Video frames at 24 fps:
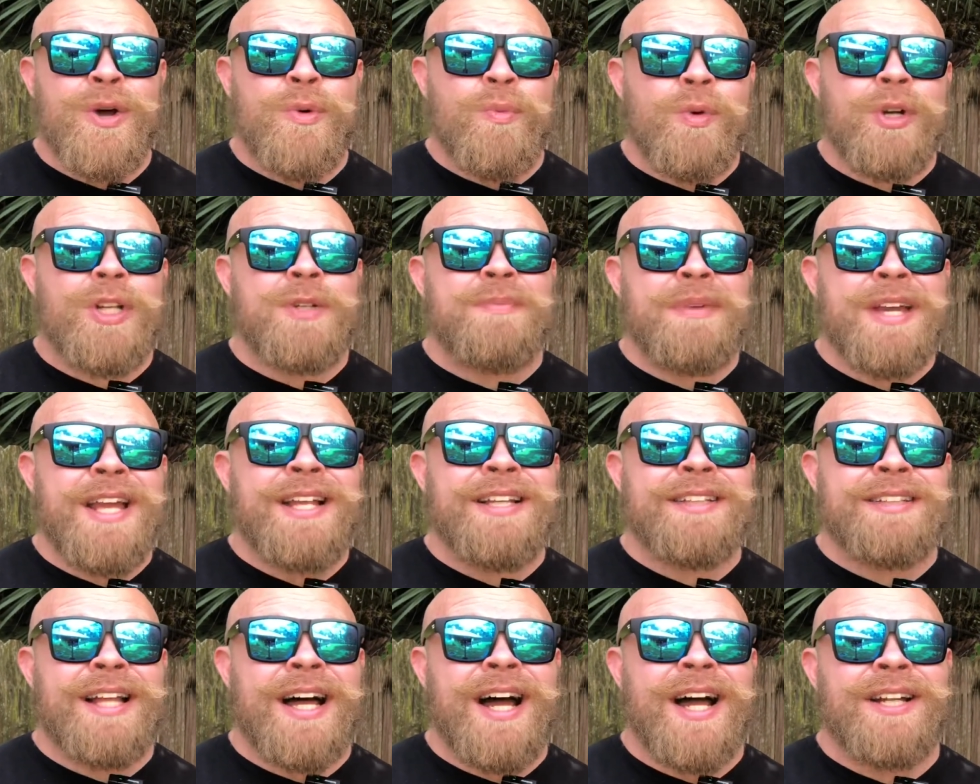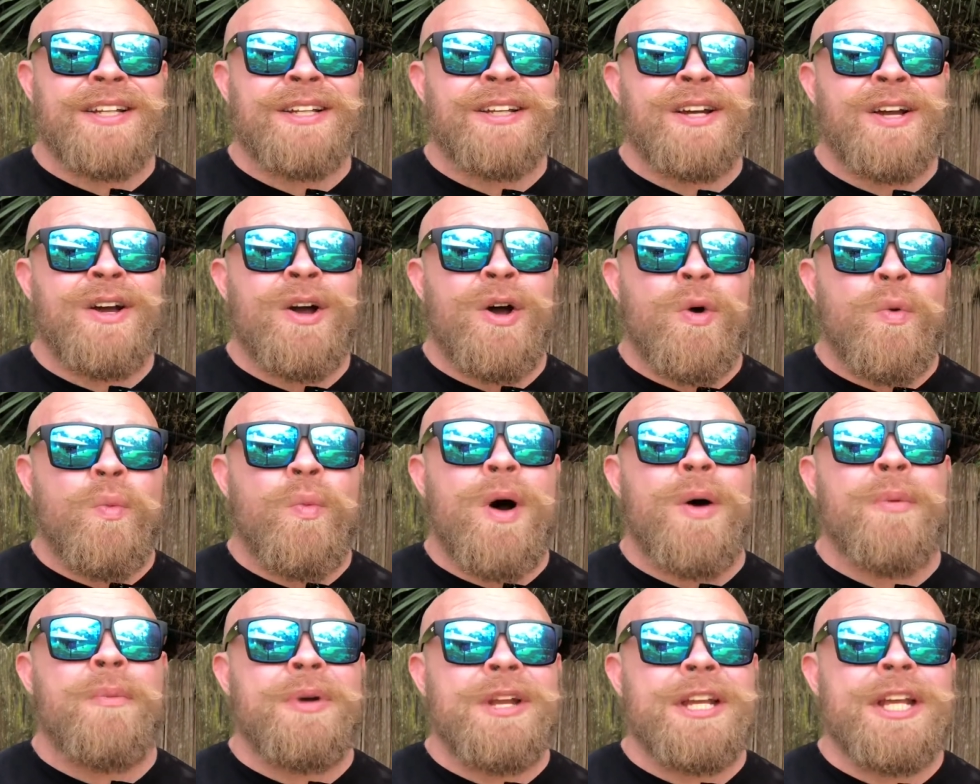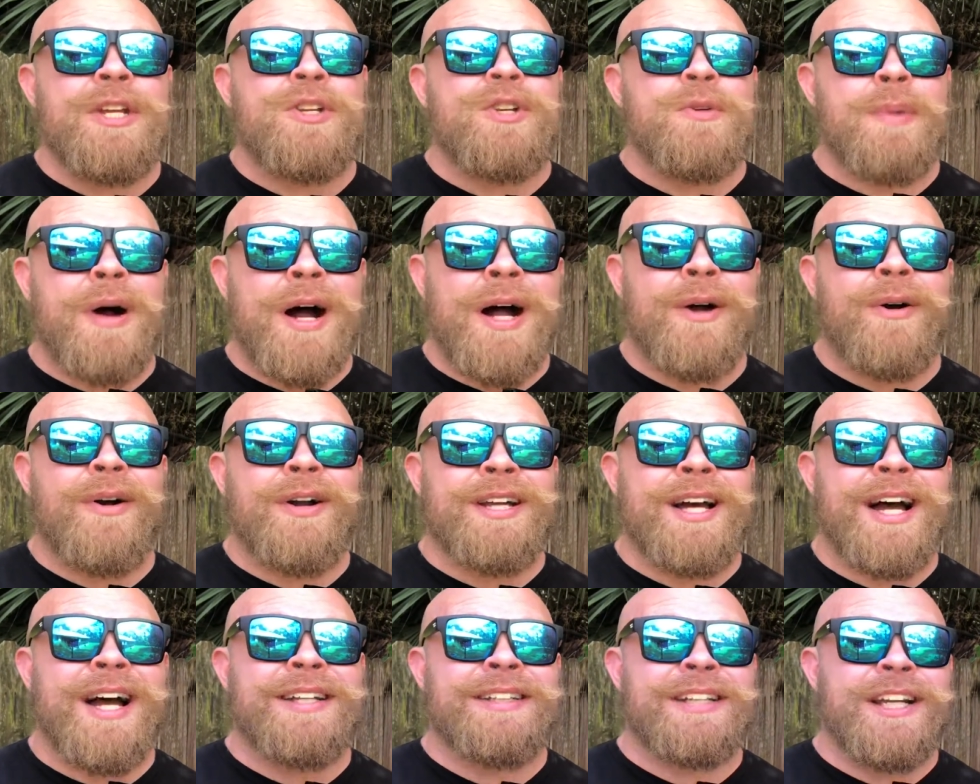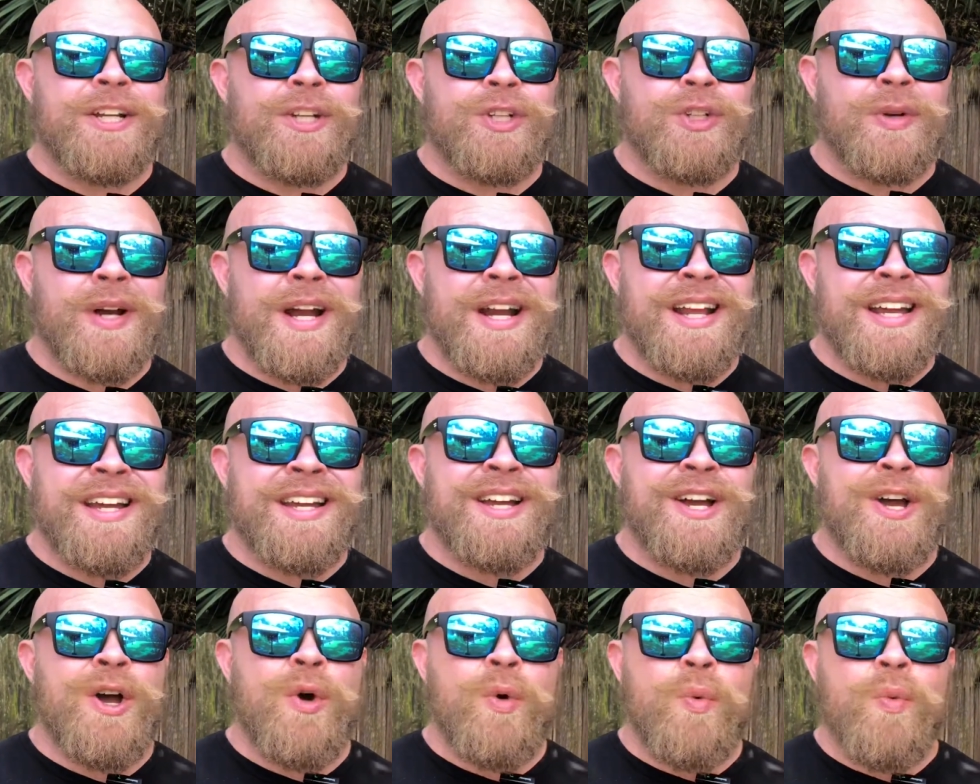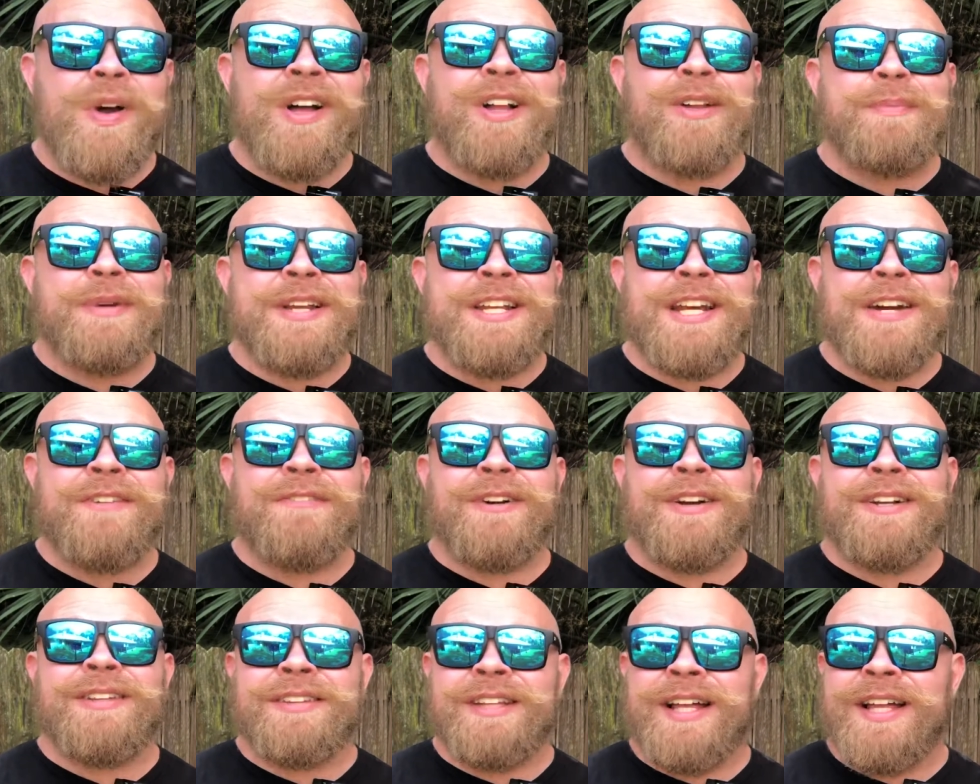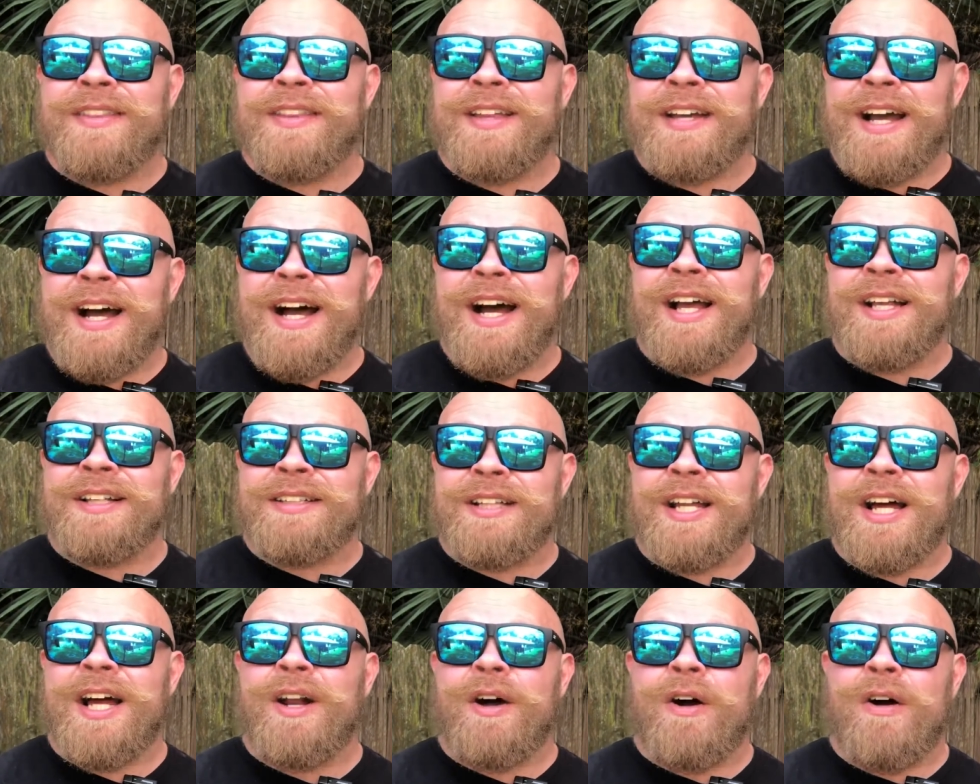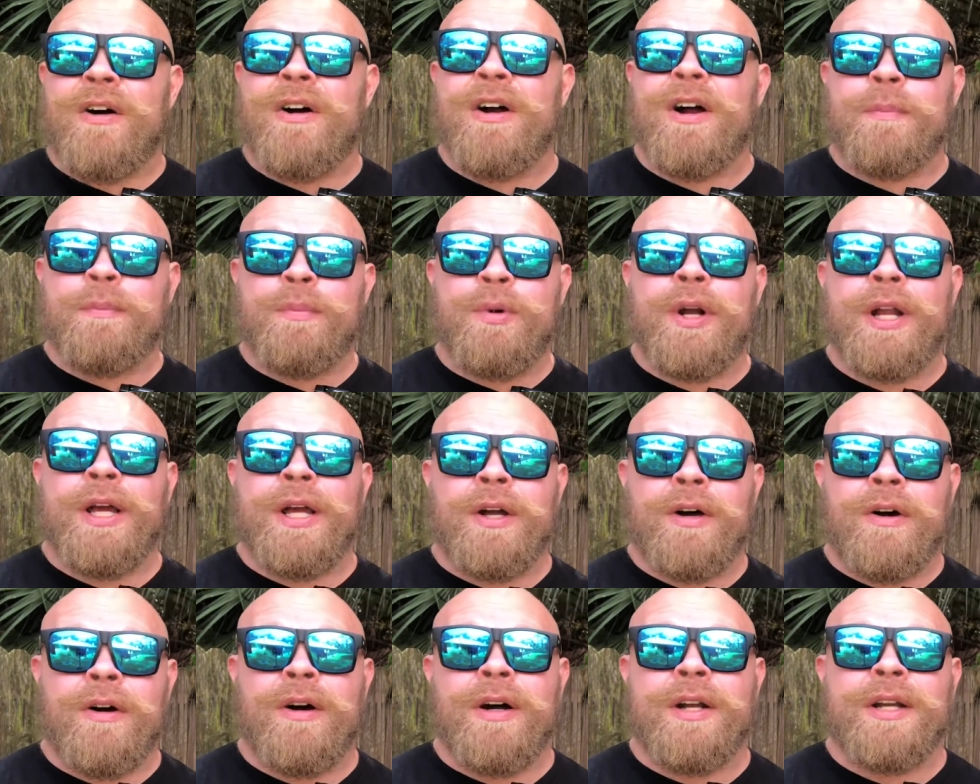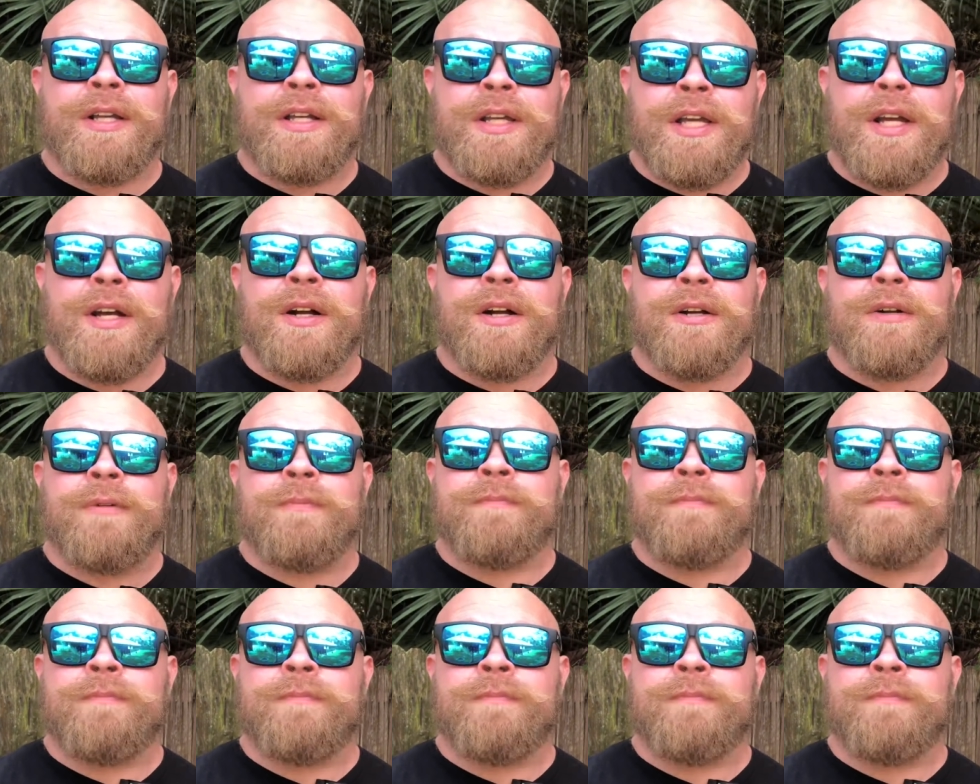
which means that what we need to prioritize in training will be different than the guys that are putting on gear.